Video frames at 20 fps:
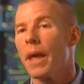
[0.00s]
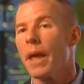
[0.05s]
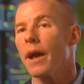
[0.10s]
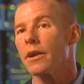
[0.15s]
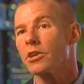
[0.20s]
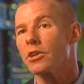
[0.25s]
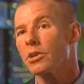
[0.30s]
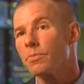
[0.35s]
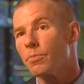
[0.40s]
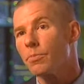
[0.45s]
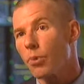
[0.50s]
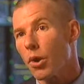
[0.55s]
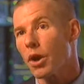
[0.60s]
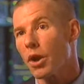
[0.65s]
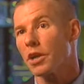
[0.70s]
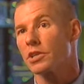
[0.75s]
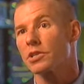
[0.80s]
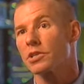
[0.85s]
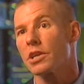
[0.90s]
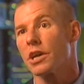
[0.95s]
on
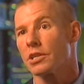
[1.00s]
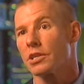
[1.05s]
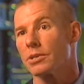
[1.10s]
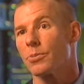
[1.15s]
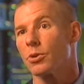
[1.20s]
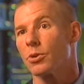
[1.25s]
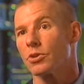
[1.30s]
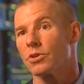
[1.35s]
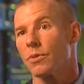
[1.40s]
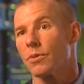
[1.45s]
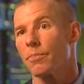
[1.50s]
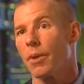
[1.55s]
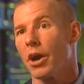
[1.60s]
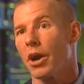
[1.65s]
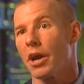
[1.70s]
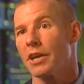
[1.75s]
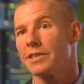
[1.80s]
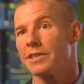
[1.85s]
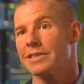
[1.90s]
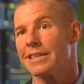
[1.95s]
products customers are
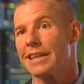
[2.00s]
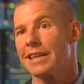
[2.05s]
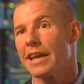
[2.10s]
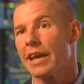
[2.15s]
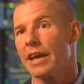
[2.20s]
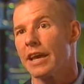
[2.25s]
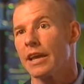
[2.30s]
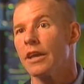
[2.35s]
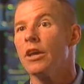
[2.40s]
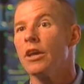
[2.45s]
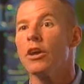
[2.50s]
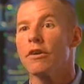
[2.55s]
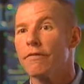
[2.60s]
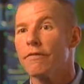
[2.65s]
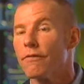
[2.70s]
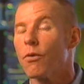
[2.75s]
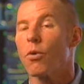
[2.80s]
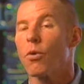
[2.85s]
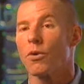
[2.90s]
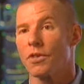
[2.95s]
buying today
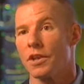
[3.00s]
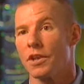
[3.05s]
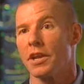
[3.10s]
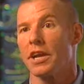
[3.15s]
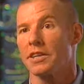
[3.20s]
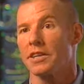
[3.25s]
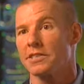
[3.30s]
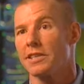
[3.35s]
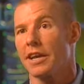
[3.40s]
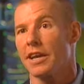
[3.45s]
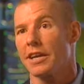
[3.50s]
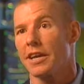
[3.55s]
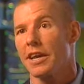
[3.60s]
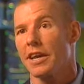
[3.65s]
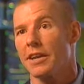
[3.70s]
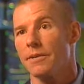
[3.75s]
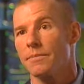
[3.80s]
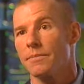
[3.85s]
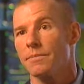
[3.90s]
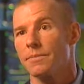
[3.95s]
for the next
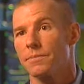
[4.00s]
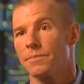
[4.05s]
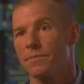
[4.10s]
decade.